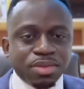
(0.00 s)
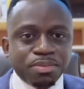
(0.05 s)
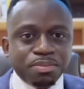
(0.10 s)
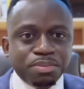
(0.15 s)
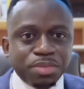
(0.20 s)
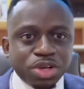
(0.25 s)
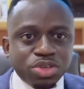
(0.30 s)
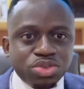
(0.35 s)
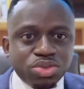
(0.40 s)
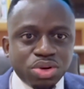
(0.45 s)

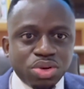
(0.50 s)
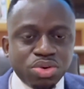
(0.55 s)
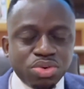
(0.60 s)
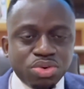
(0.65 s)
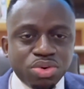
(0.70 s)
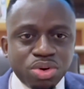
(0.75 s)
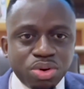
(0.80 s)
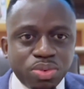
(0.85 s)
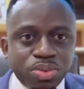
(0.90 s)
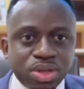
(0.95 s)
Make sure you
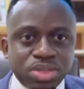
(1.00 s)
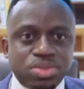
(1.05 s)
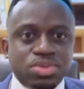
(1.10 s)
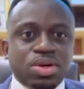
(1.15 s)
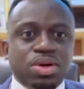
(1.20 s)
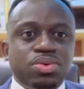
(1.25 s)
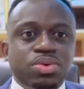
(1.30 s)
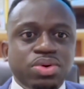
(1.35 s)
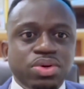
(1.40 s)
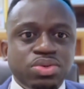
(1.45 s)
know what
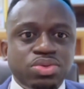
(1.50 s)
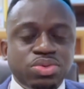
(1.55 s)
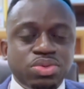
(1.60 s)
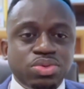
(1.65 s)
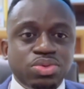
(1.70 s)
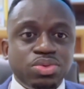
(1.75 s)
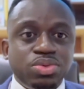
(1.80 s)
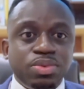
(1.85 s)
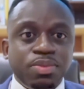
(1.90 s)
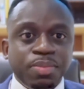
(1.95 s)
you are going to
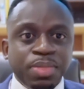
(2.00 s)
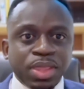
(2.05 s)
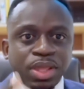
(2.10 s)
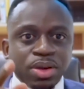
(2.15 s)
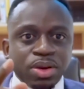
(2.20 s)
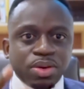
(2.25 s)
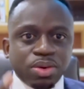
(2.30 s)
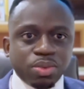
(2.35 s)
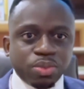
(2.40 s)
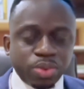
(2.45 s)
do,
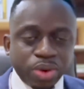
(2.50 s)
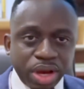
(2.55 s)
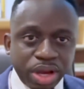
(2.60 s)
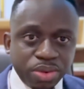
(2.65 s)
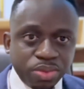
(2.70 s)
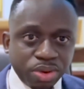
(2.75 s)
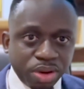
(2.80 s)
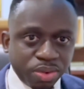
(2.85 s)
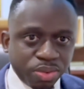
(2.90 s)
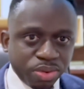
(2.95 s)

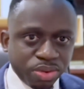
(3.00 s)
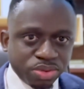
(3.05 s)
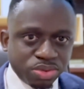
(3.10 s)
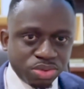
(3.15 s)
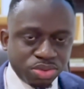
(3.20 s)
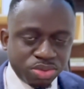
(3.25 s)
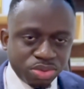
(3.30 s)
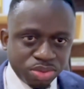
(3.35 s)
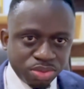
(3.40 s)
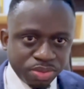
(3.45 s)
where you are going
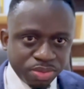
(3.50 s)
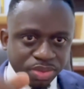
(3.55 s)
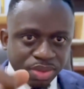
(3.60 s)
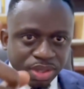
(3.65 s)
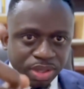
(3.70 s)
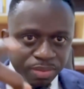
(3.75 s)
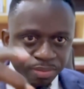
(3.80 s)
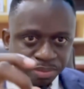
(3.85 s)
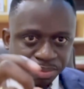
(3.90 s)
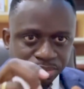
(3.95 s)
to do,
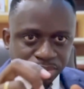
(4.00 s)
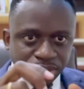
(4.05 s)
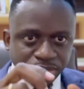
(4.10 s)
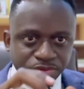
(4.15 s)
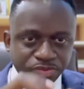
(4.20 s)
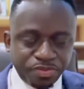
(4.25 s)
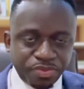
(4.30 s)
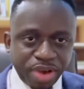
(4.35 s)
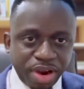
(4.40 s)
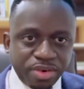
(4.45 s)

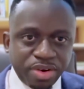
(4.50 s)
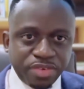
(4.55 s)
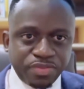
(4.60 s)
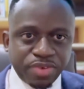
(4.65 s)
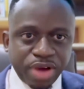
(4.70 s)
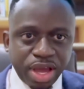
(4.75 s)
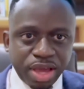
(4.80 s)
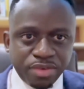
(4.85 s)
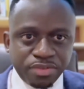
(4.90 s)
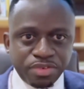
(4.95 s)

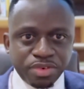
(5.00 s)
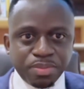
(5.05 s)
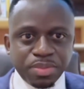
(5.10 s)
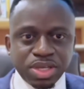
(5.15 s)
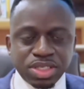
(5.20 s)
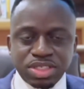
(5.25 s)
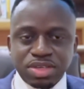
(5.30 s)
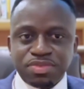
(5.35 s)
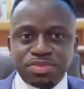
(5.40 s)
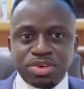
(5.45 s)
verify
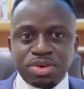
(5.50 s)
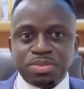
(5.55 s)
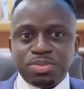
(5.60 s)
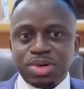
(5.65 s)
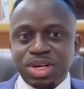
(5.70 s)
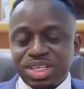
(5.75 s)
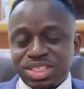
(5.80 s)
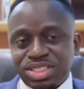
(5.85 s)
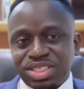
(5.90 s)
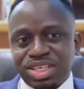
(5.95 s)
information from,
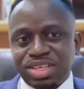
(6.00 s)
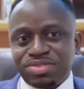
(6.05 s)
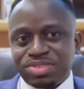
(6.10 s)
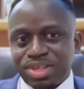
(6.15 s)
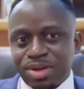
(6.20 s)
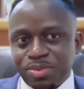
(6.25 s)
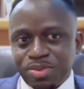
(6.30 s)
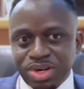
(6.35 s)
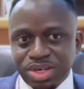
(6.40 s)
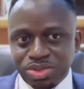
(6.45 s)
let's say if
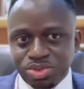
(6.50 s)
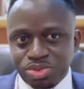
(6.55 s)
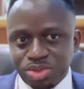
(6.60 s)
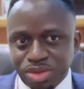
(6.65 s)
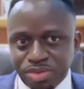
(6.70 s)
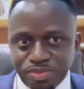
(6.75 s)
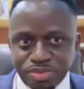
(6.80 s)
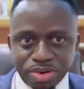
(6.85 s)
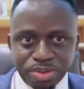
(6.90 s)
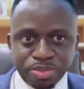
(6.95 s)
someone is
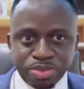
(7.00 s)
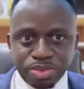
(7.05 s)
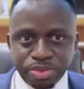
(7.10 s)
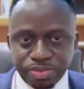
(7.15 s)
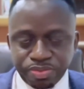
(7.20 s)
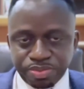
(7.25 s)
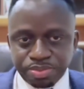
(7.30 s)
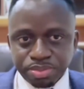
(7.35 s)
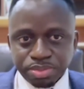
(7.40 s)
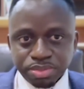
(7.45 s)
doing from you,